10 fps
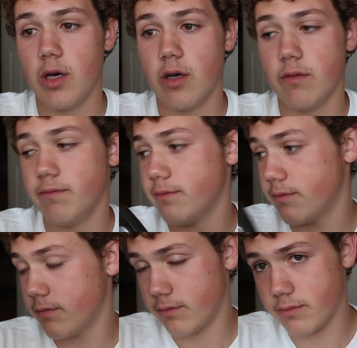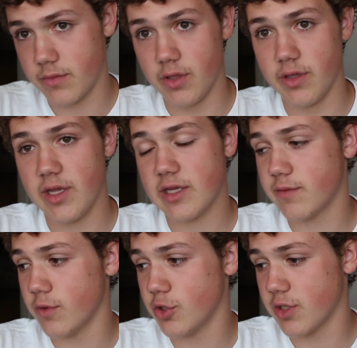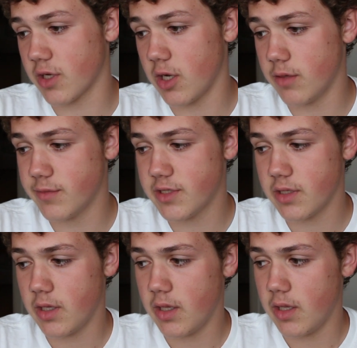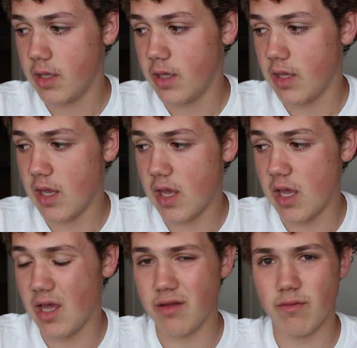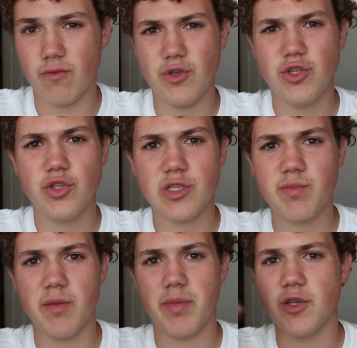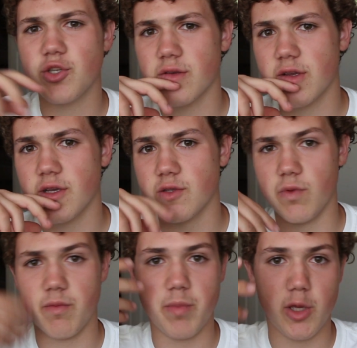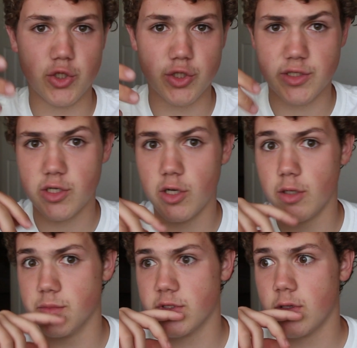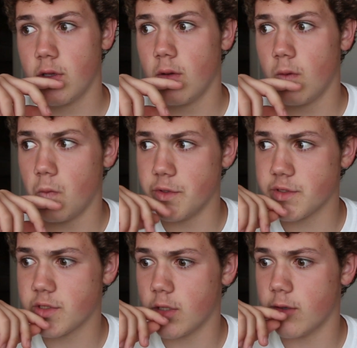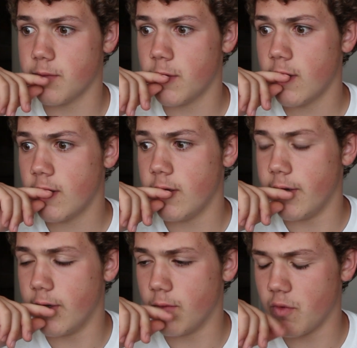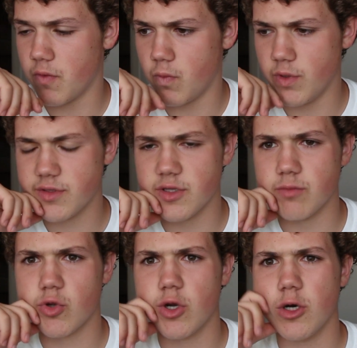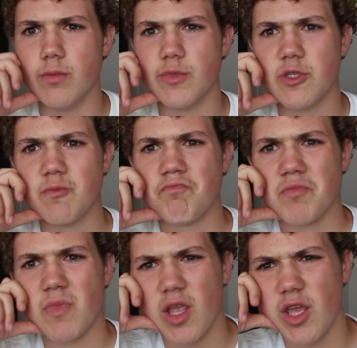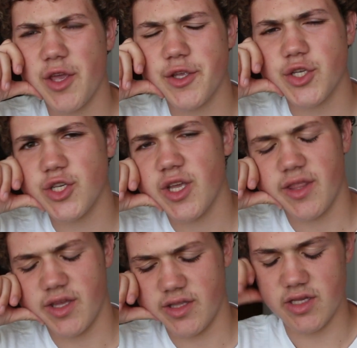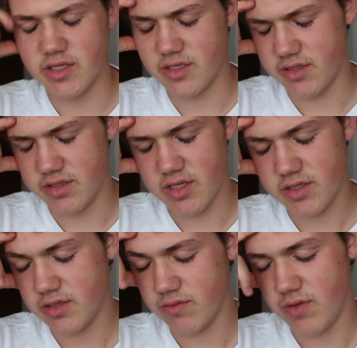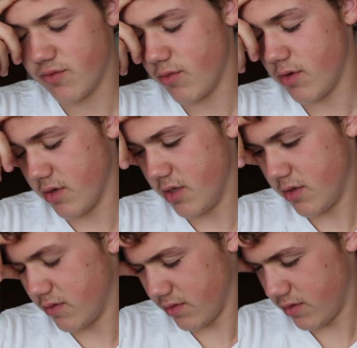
uh, the next version comes. And we should just be patient because with patience comes wisdom and with wisdom comes age. Yeah, that that's that's that's wrong. Yeah,